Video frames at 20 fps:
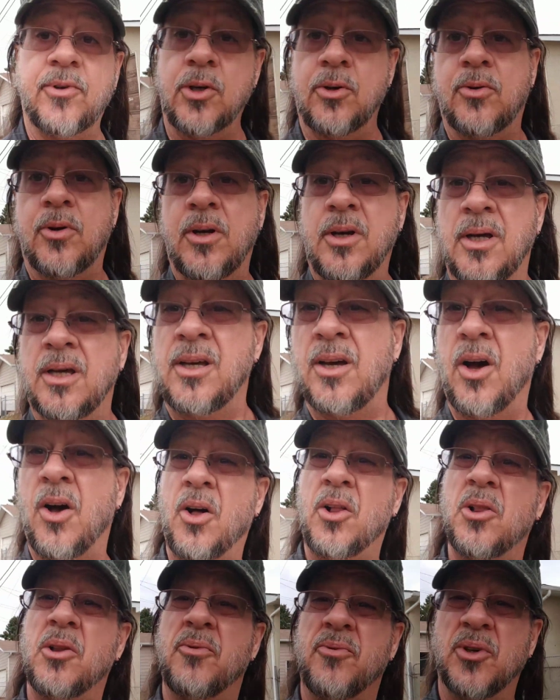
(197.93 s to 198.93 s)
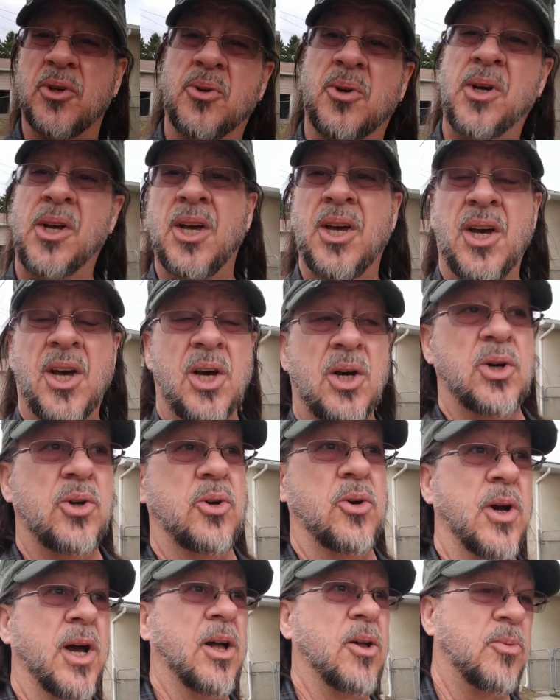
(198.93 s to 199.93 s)
you, all of you
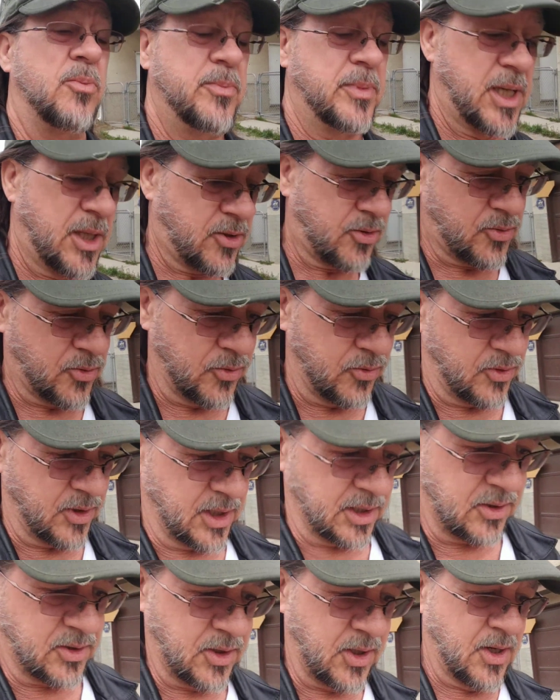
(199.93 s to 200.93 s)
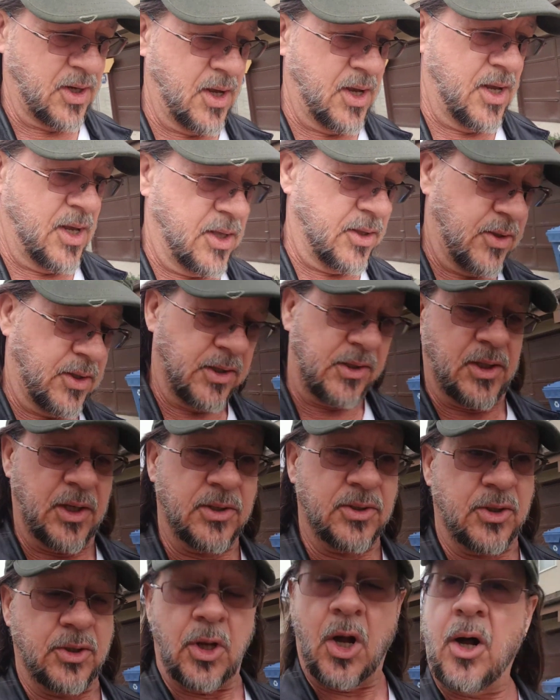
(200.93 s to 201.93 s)
who helped me through this. This
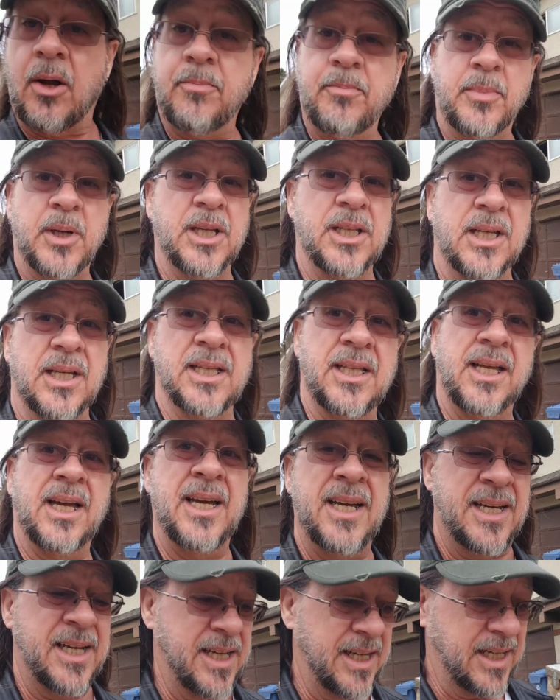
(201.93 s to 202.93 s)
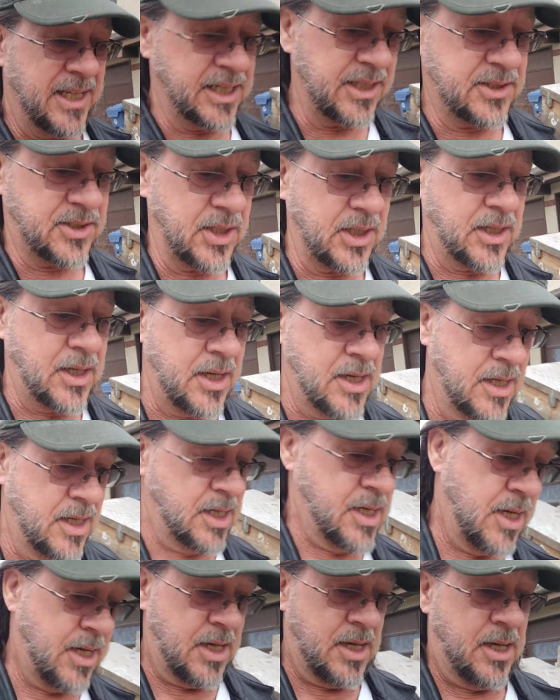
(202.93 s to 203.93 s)
has not been an easy
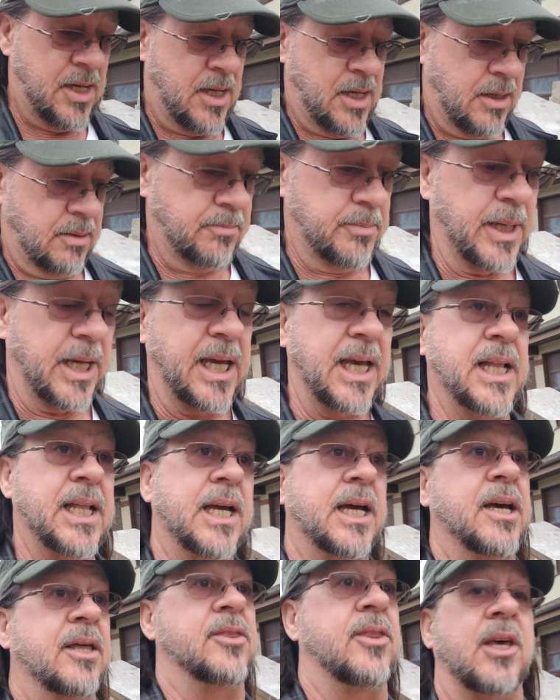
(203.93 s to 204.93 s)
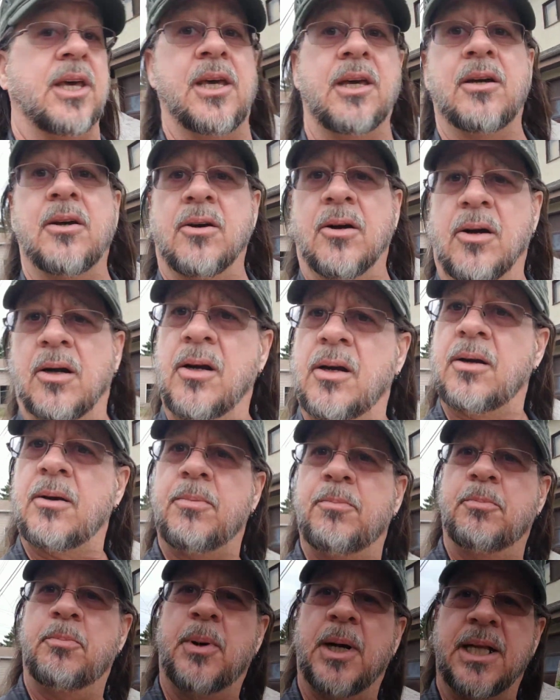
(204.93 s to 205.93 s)
beginning of the year.
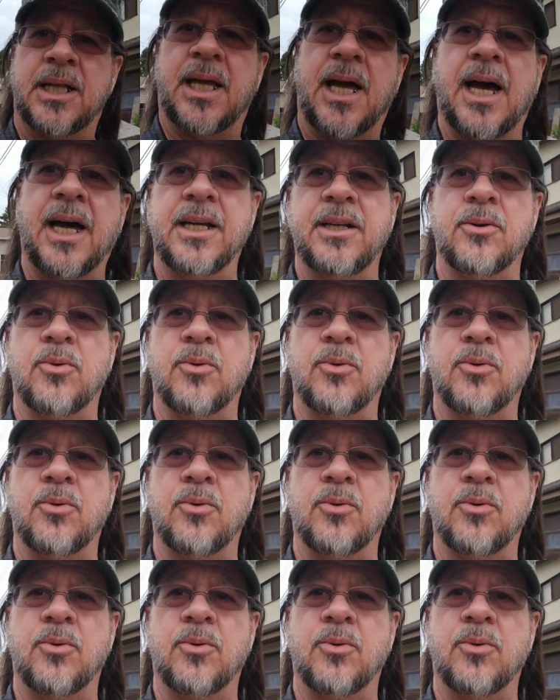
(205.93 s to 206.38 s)
But I